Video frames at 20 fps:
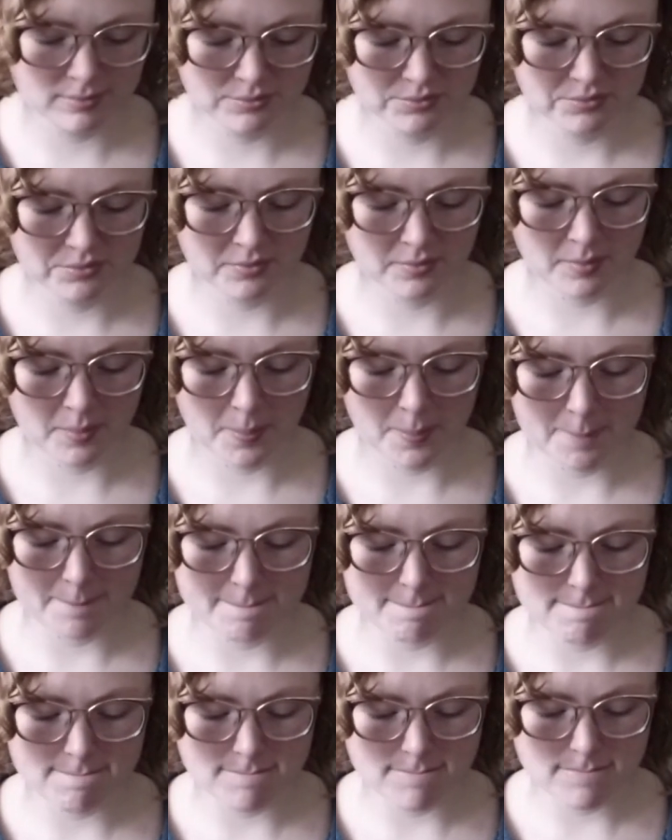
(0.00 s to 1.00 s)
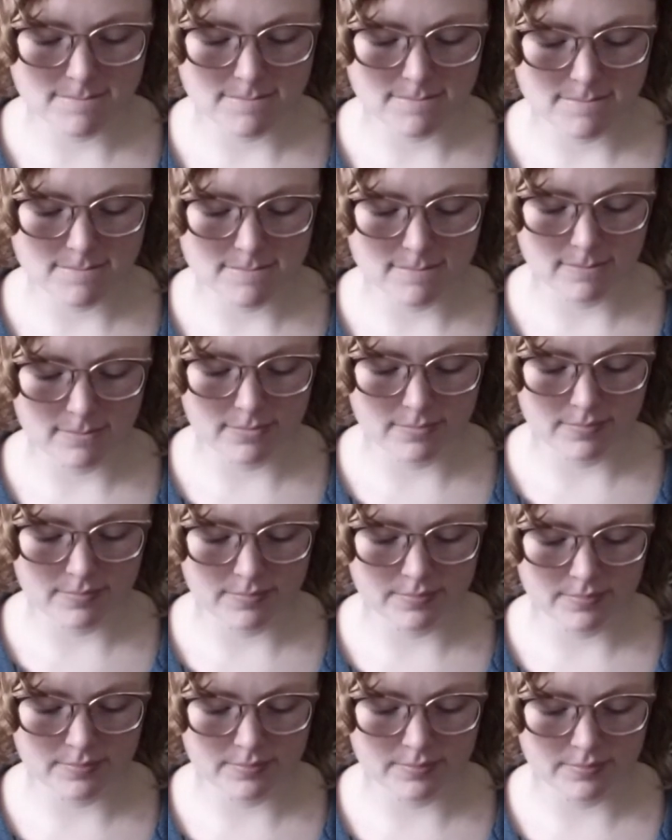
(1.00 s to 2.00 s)

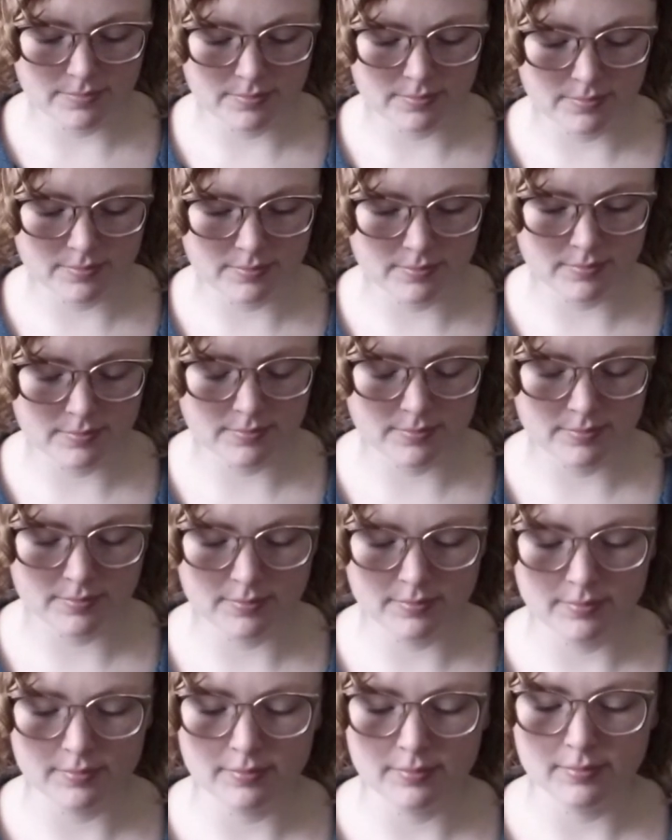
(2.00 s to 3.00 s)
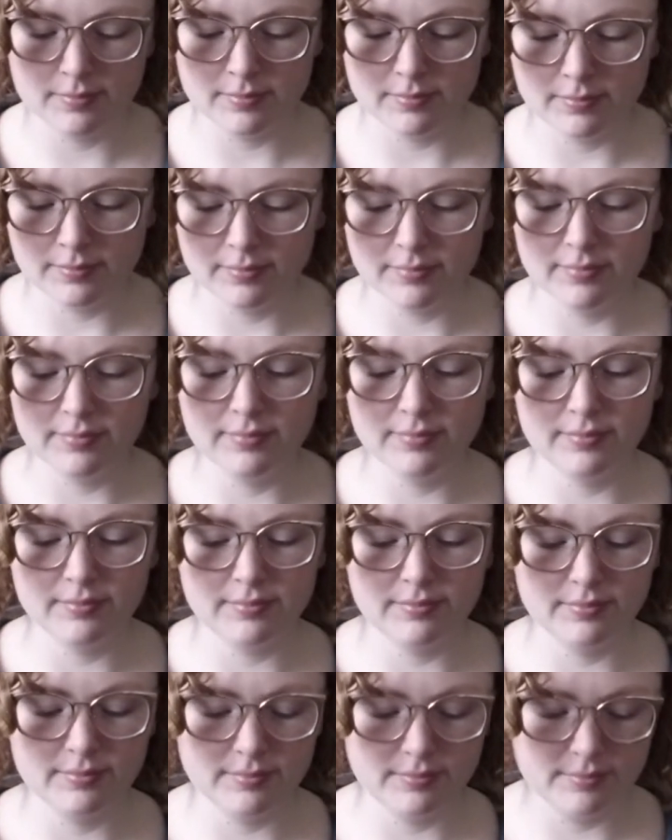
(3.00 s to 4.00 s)

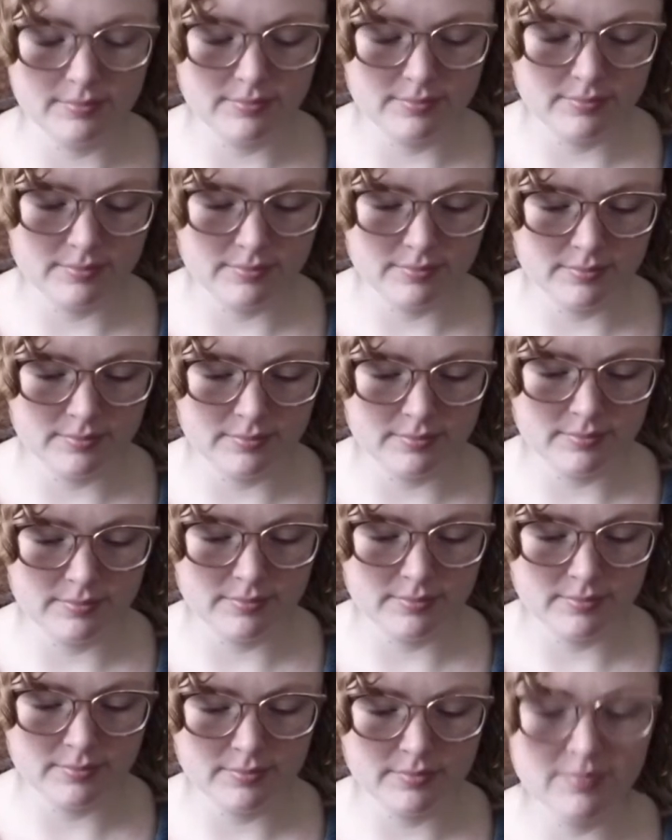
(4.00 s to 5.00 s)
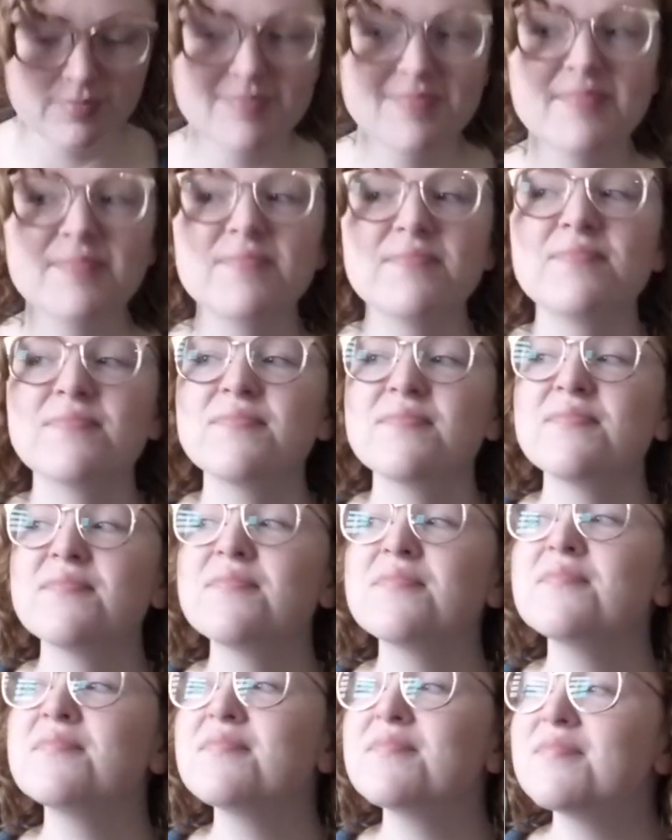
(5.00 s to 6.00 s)

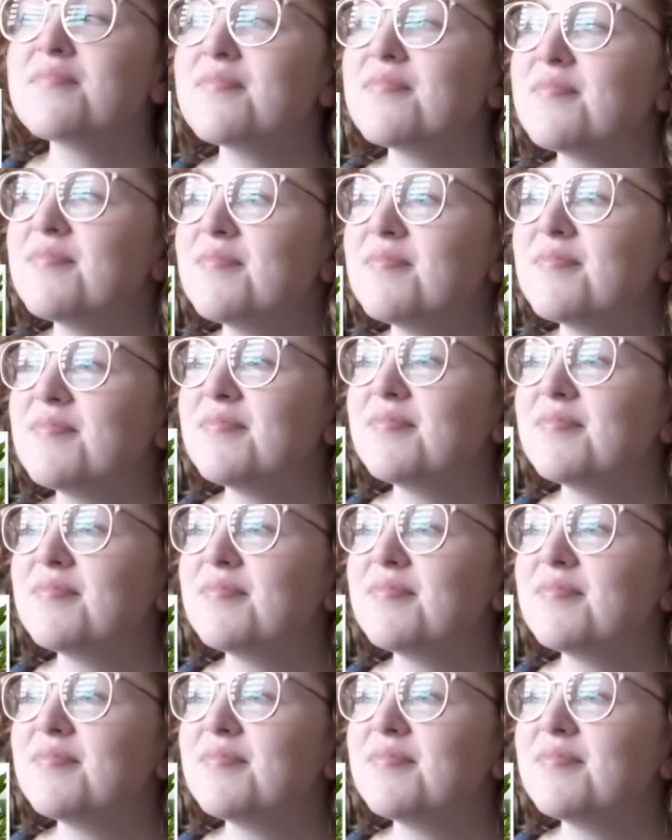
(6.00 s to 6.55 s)
(silent)